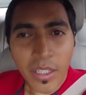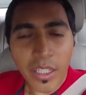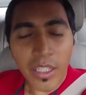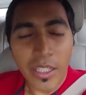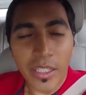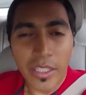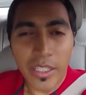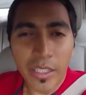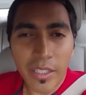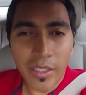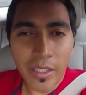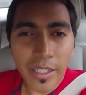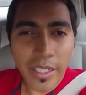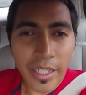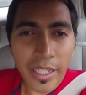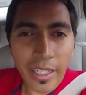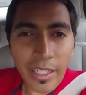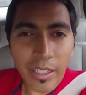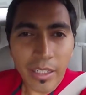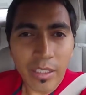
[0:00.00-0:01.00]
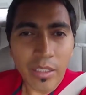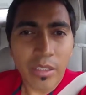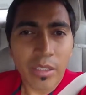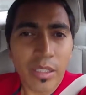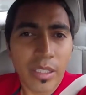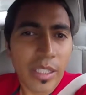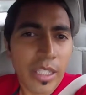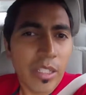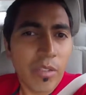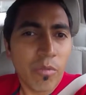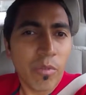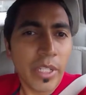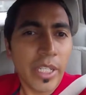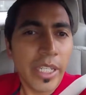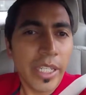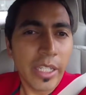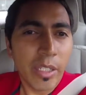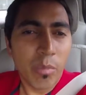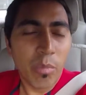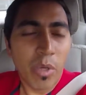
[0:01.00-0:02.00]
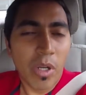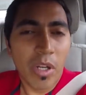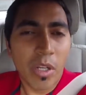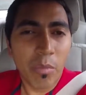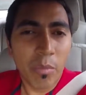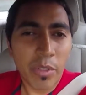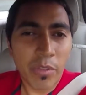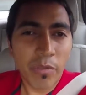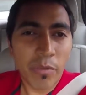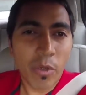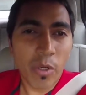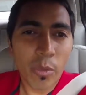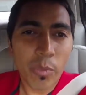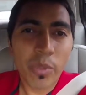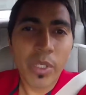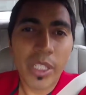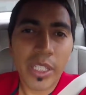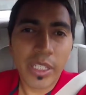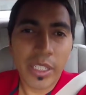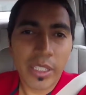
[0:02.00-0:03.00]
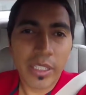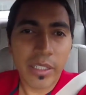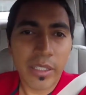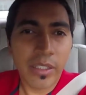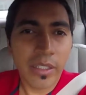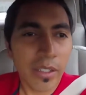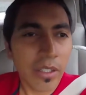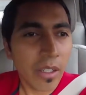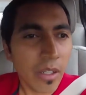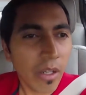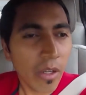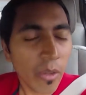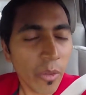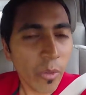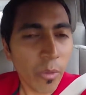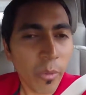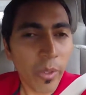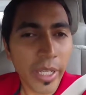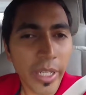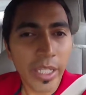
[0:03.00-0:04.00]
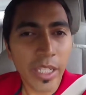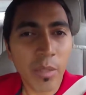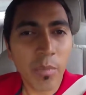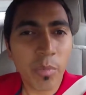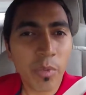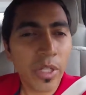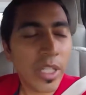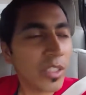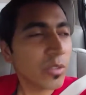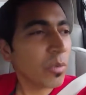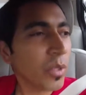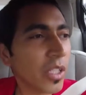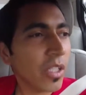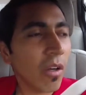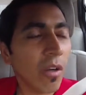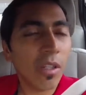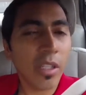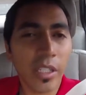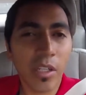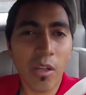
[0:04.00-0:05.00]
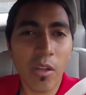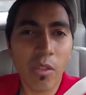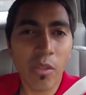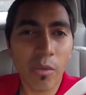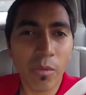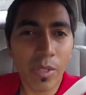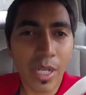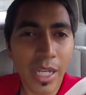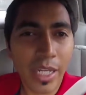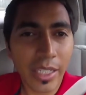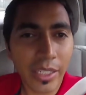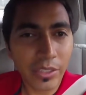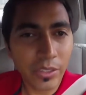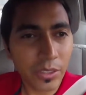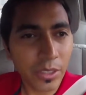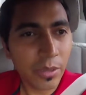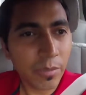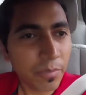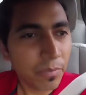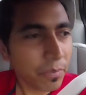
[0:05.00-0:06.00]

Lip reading: On the other hand, if we hit a ball before peak, on the way up, or as we call it, on the rise,